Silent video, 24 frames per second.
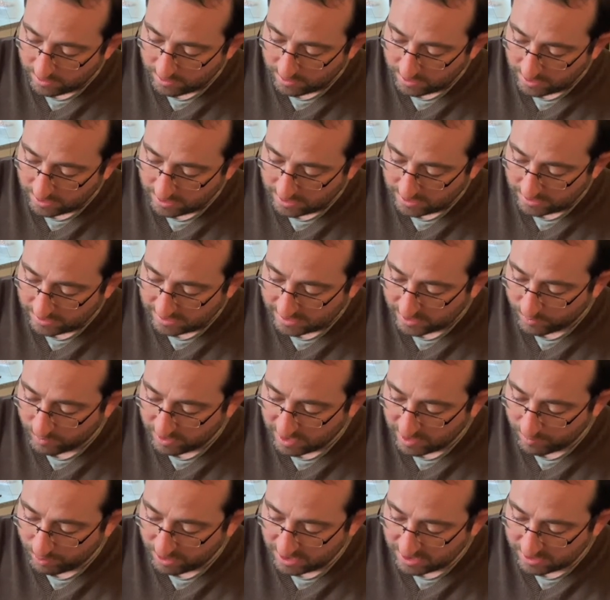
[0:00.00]
And that's what I
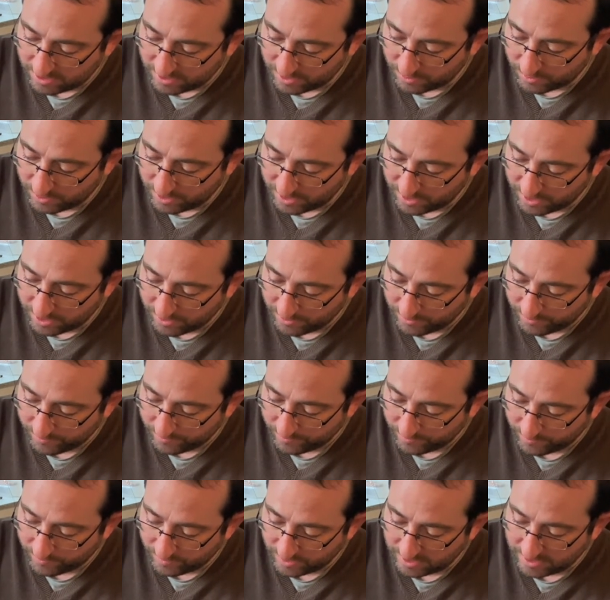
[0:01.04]
plan to do here,
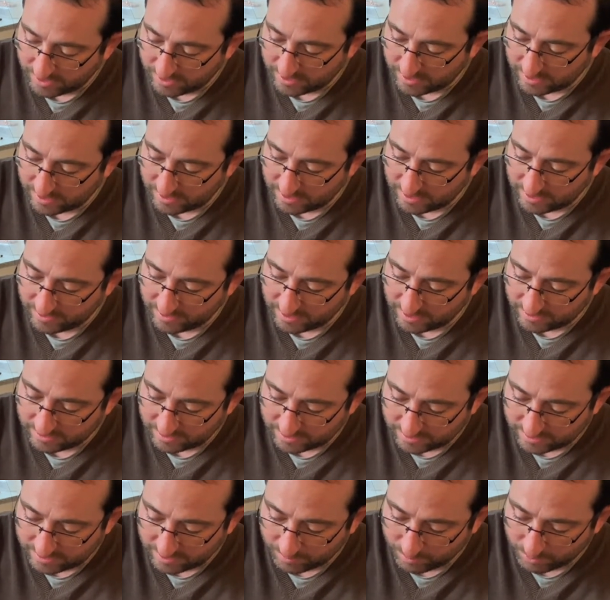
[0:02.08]
is anything that's
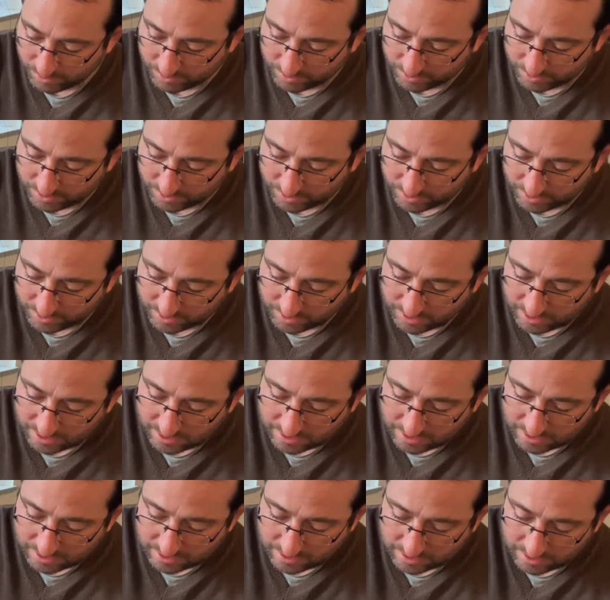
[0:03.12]
doubled,
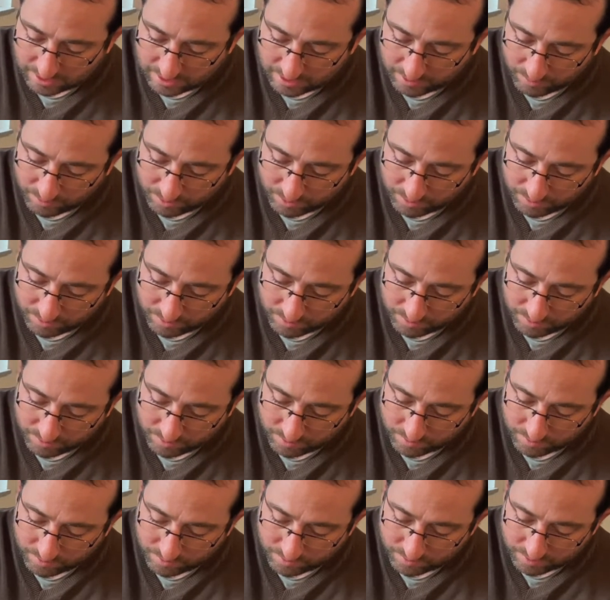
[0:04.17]
I will
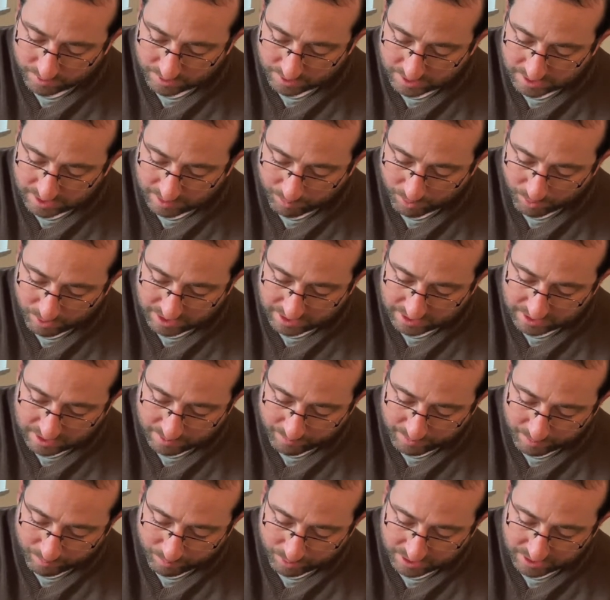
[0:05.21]
separate them
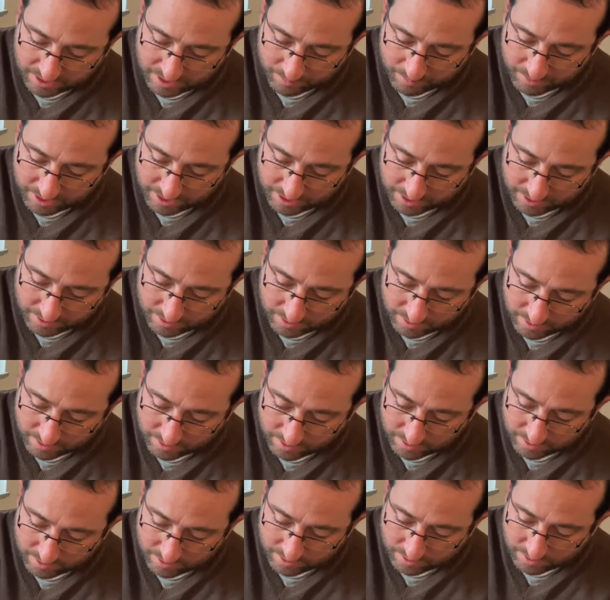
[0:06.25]
and put them in
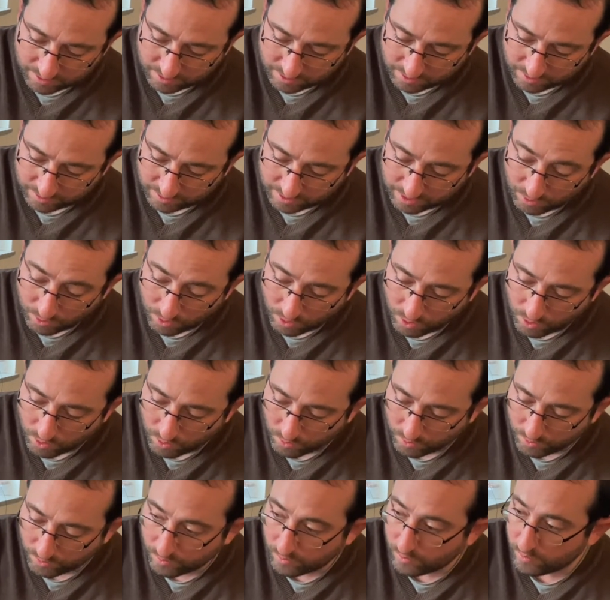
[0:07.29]
their
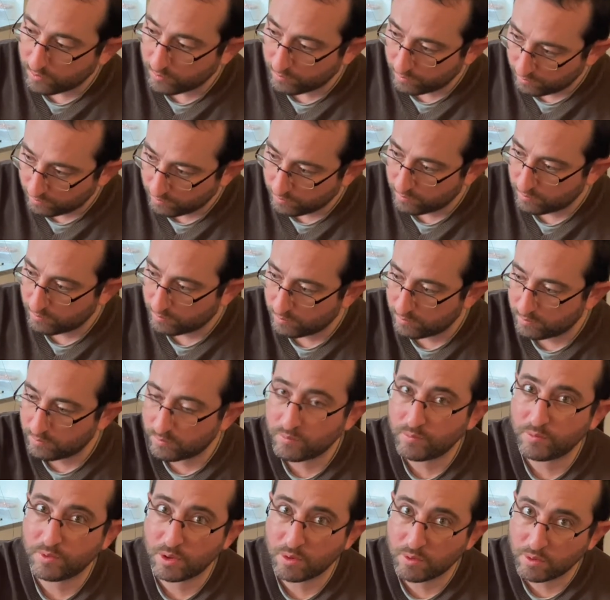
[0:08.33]
own
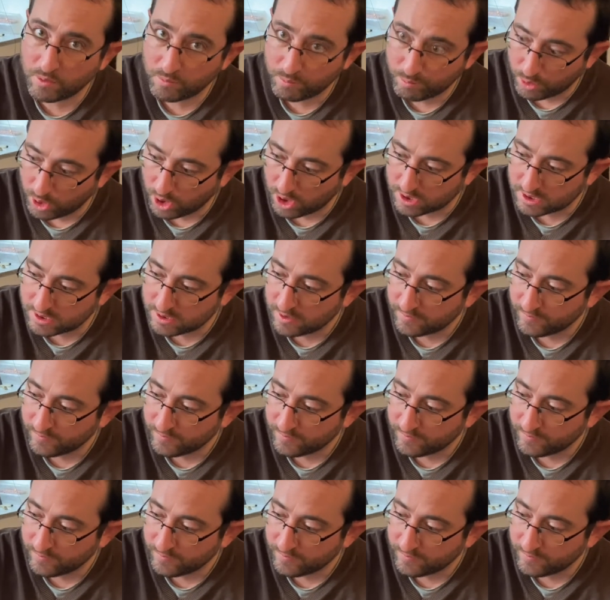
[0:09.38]
pot.